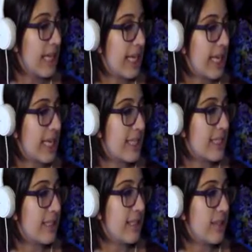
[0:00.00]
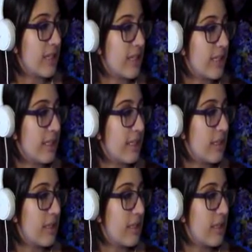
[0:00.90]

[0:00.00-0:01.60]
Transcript: I like your style, kid.